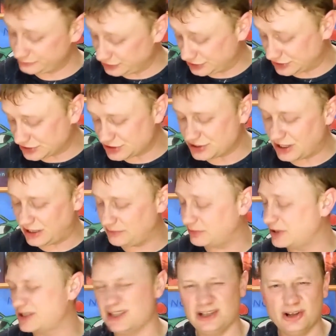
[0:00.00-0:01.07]
Which is a shame,
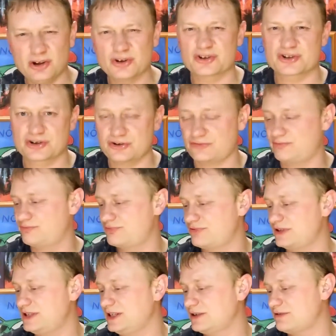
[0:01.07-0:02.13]
because it looks
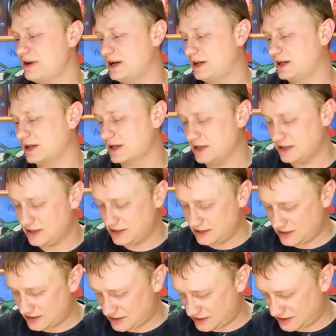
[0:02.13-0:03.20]
pretty cracking.
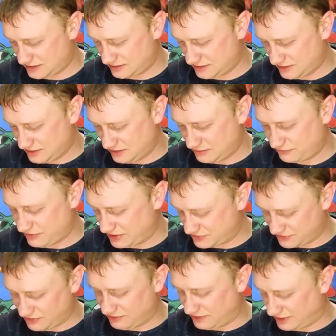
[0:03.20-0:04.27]

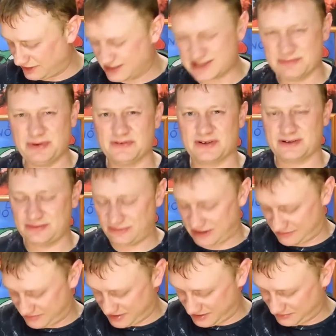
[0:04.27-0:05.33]
Retrolink is a bit of a
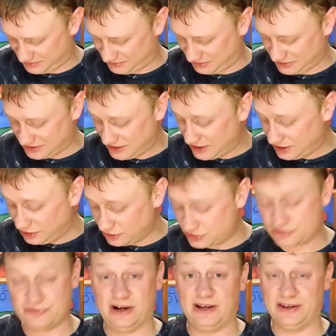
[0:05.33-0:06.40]
crap name, to be honest.
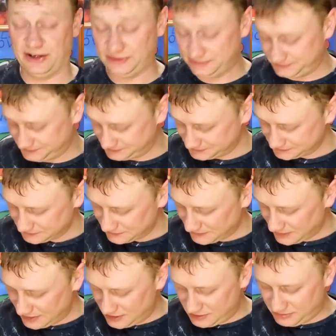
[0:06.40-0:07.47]
Looks great, though.
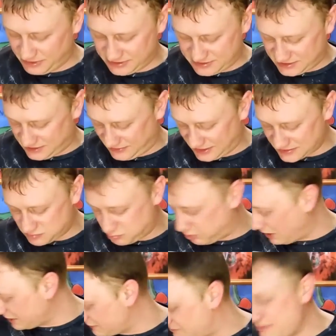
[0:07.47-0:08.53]
But that's
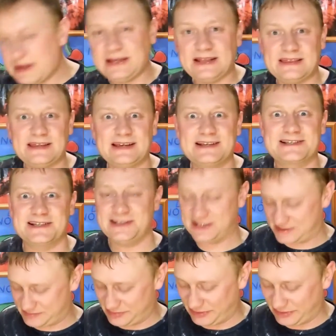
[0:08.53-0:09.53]
one of many things in this